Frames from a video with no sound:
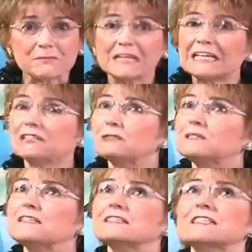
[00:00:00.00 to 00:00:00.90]
And you
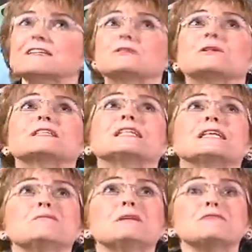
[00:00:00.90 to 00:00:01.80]
need to say, Lord,
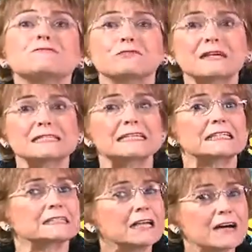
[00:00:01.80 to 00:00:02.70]
give me friends
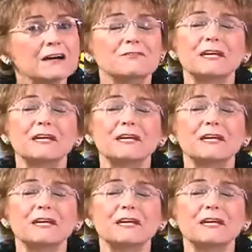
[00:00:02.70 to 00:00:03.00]
that love